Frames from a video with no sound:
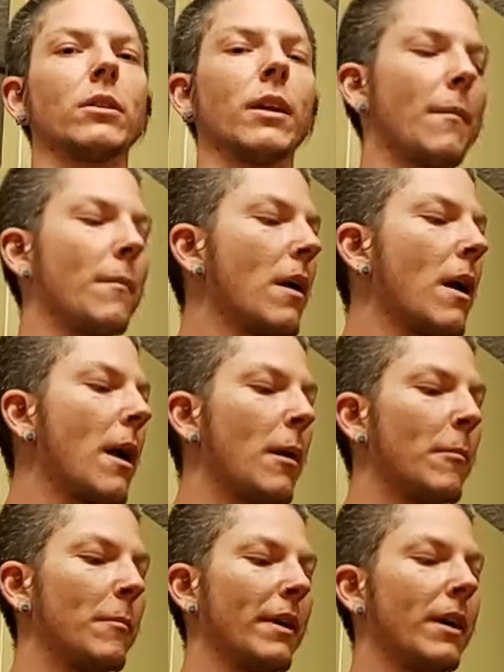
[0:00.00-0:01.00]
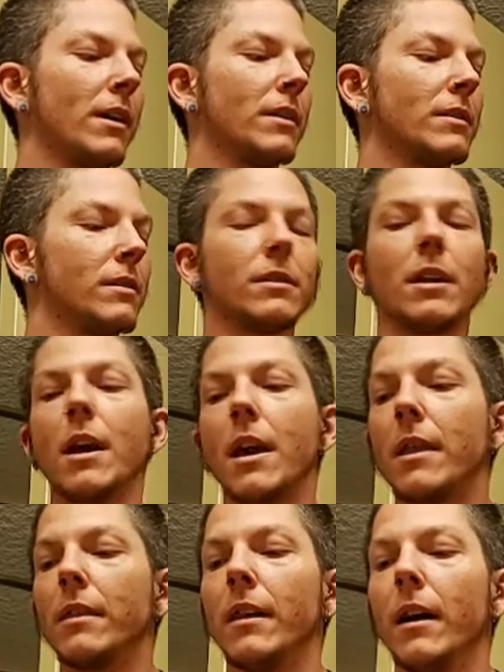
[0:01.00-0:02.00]
time because
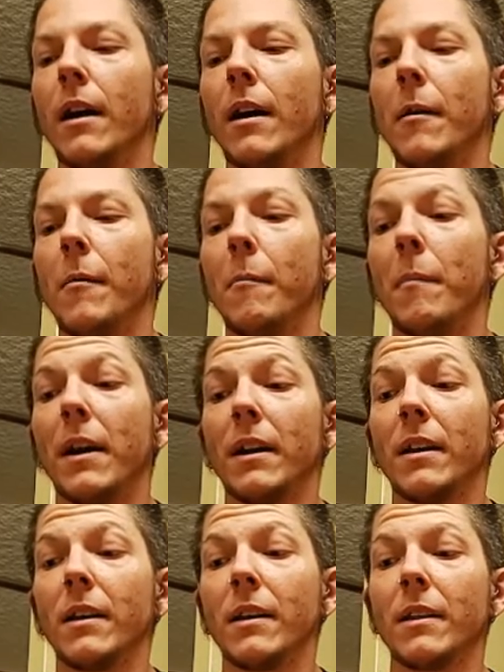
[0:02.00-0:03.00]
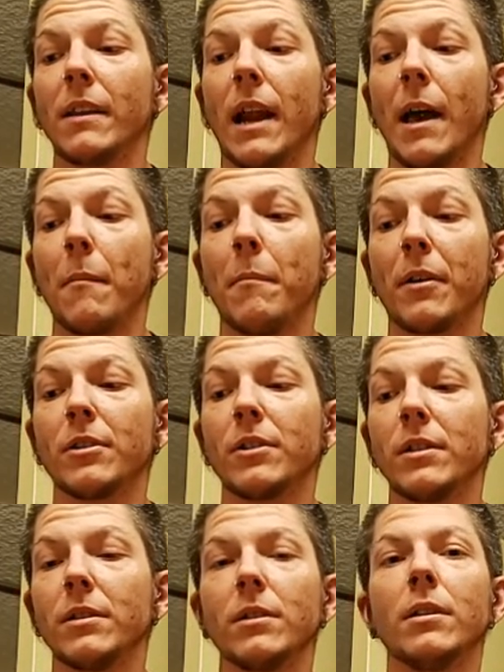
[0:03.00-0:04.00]
the butter that I
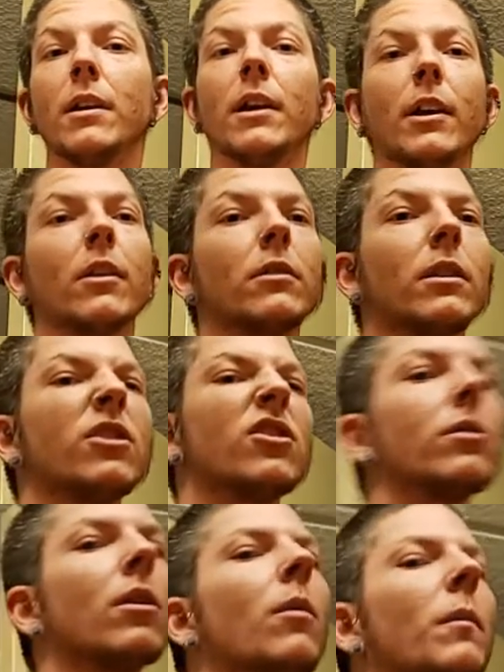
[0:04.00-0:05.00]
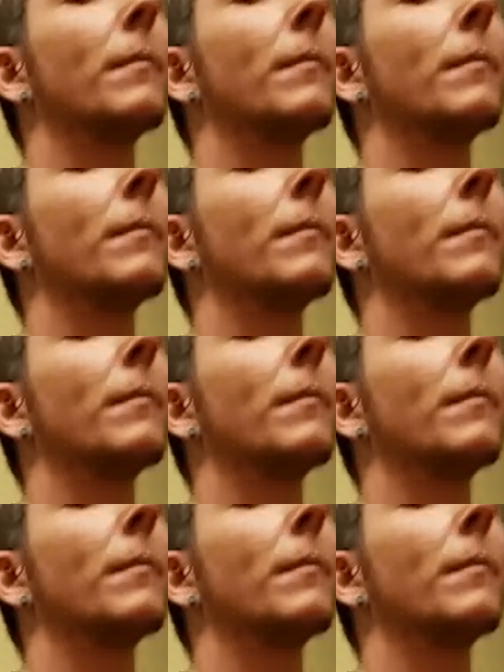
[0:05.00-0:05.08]
purchased here, let's just go with